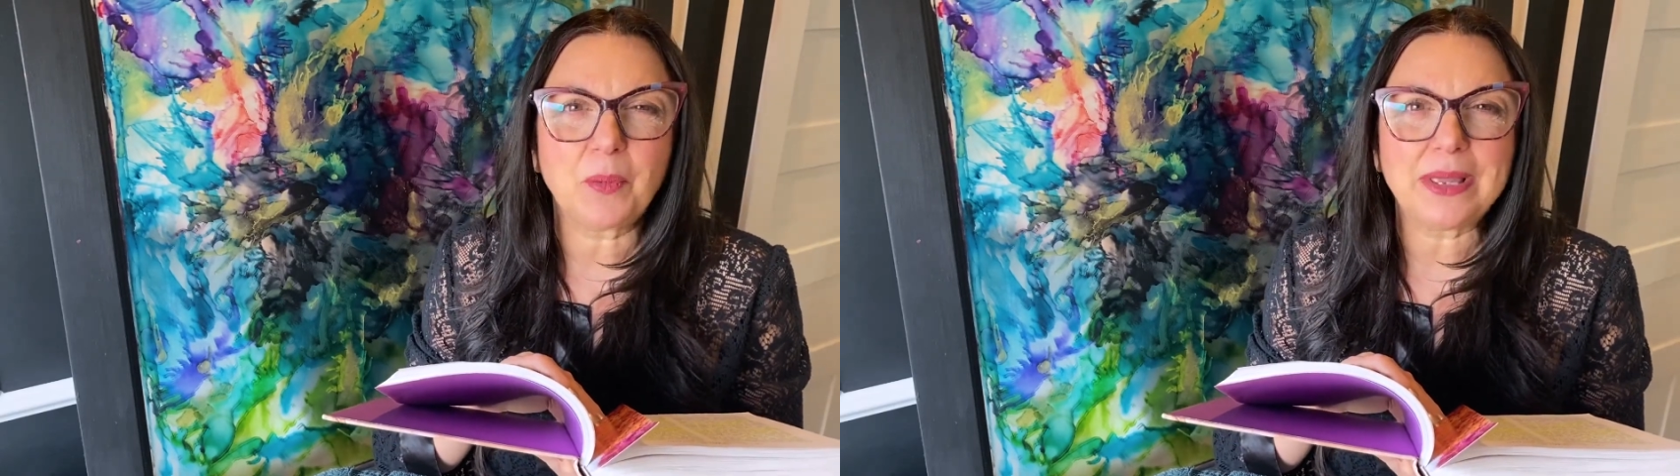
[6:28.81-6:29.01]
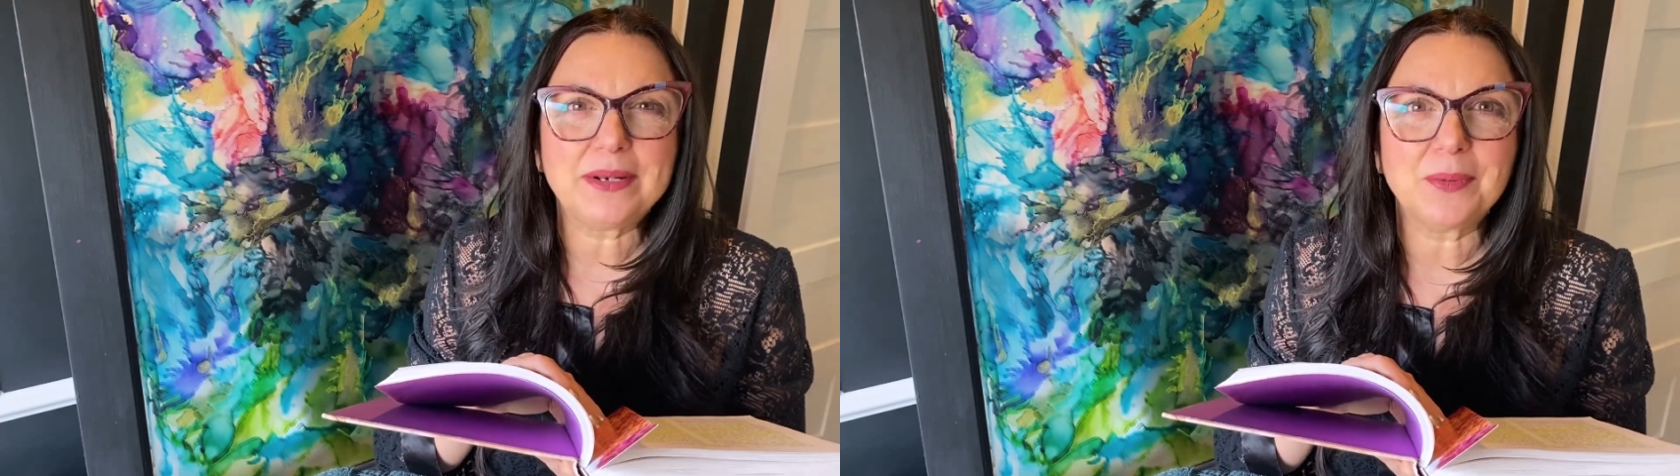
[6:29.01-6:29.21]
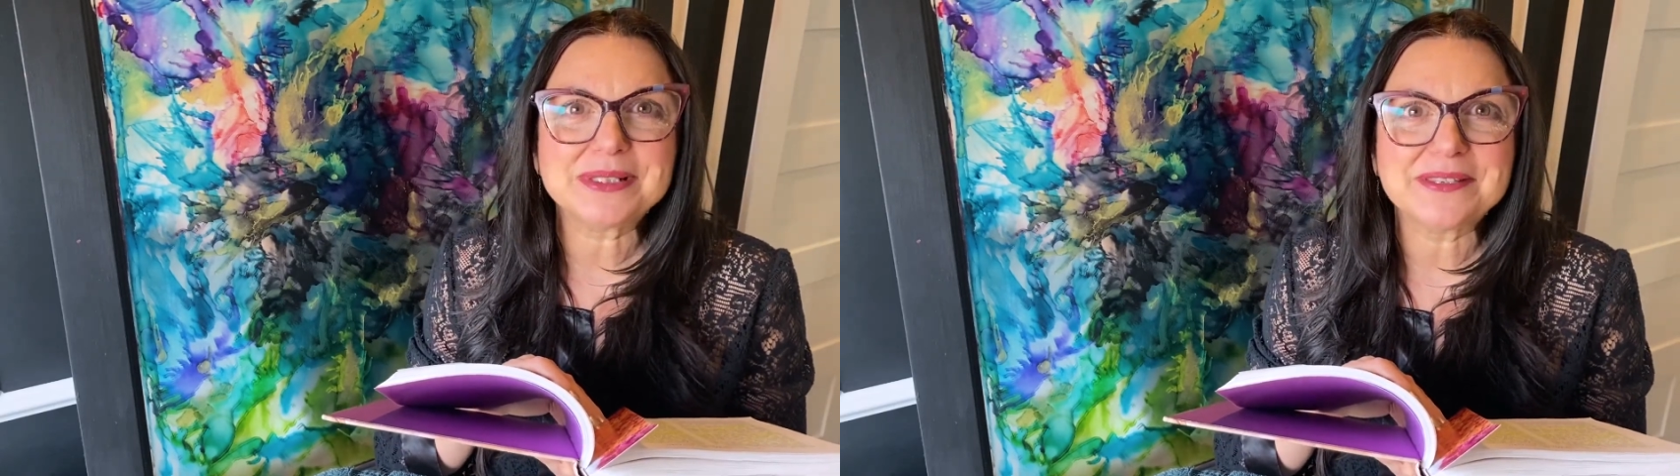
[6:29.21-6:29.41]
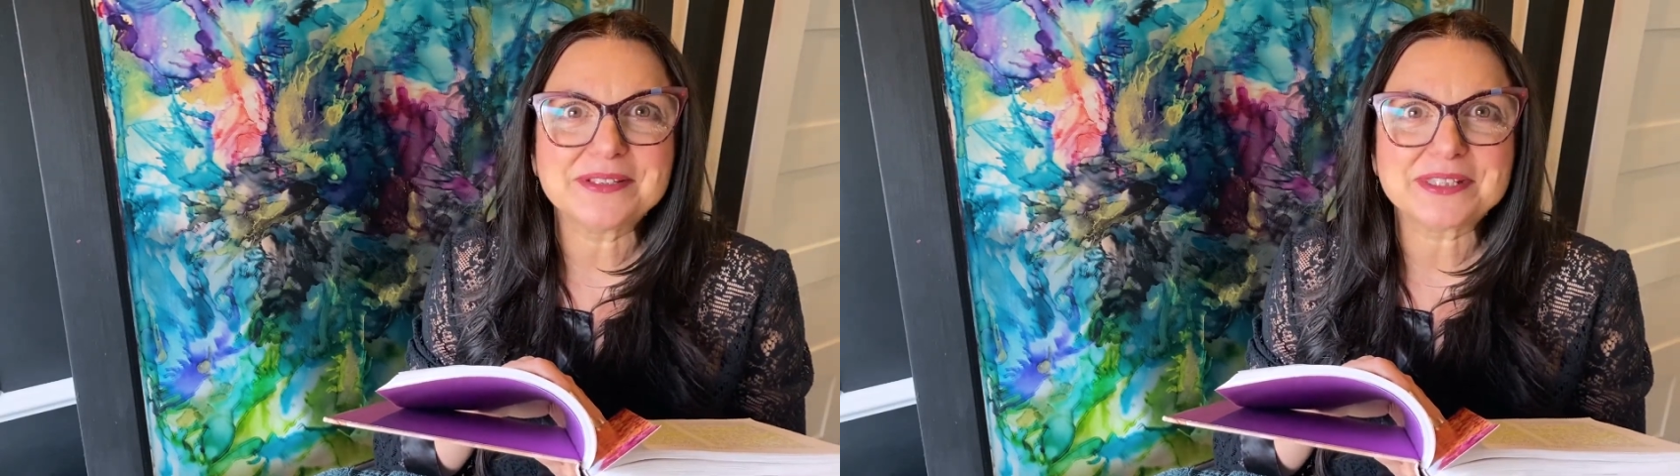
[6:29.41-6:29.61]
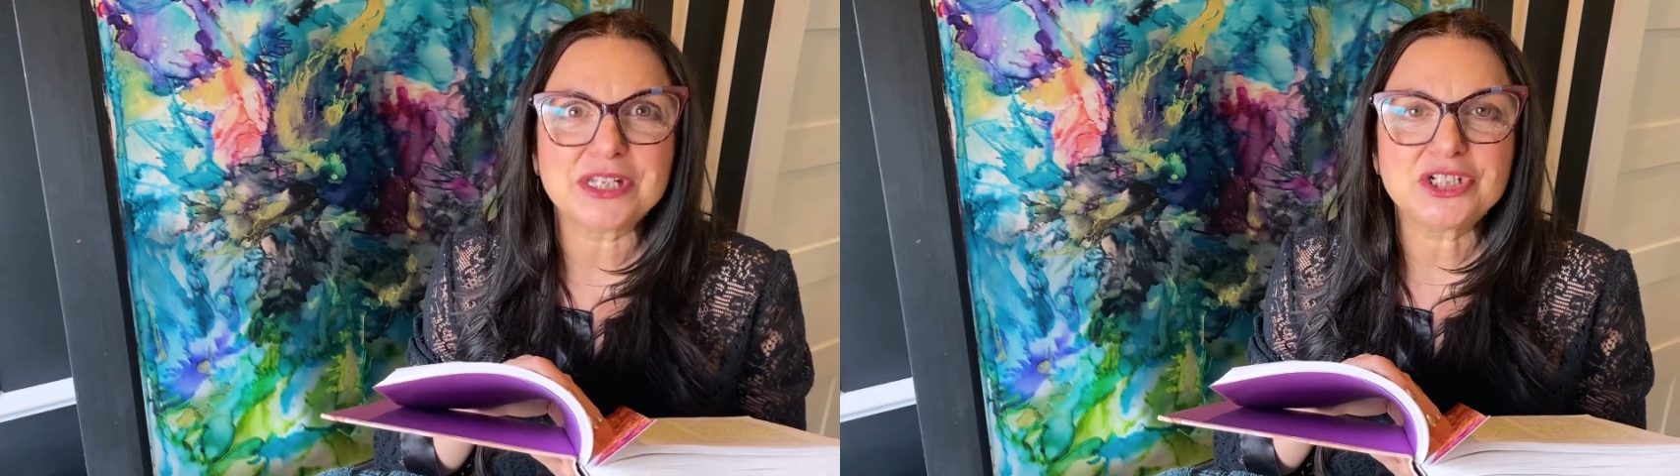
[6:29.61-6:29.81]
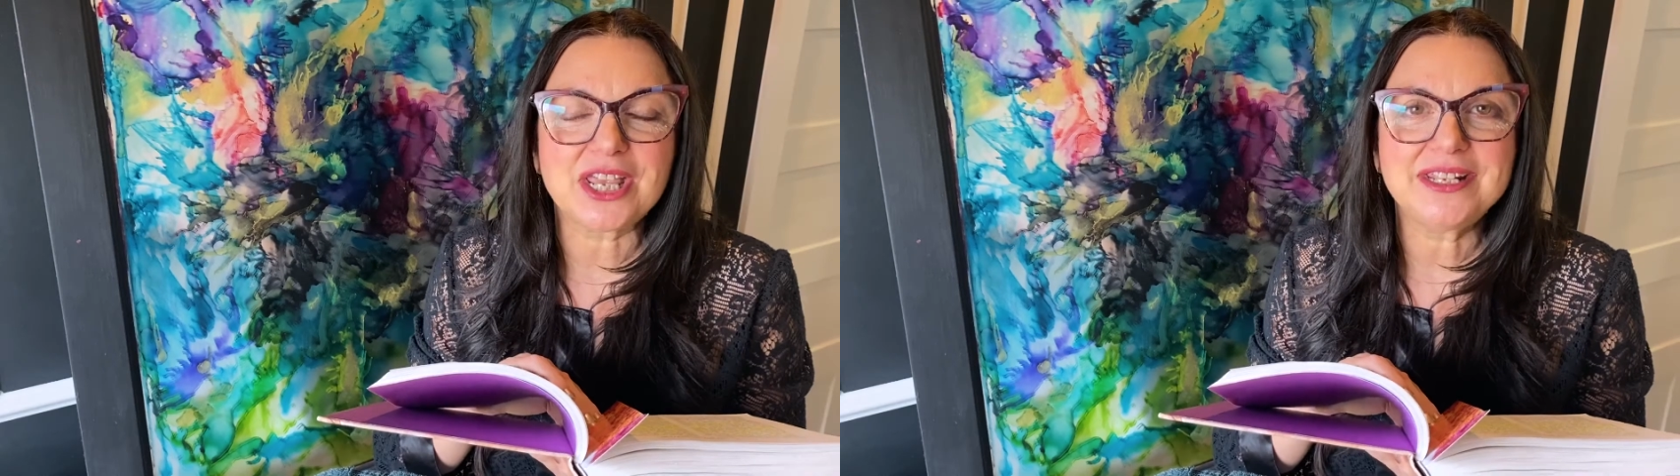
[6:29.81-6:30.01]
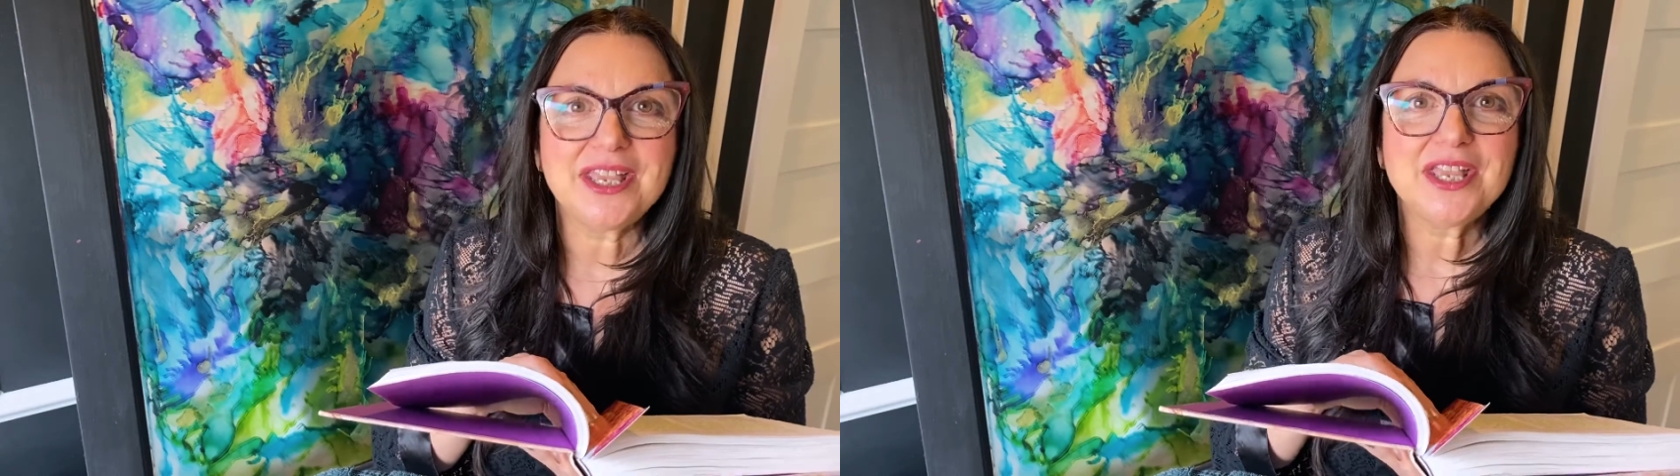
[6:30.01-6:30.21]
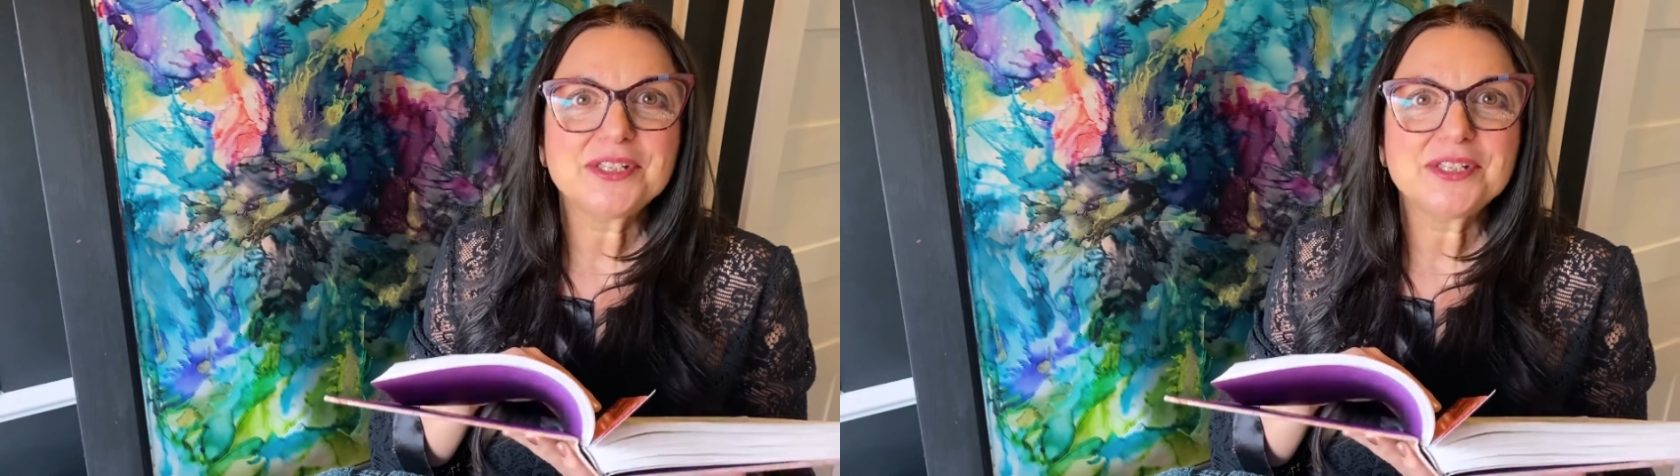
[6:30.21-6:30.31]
white it was in the sunshine?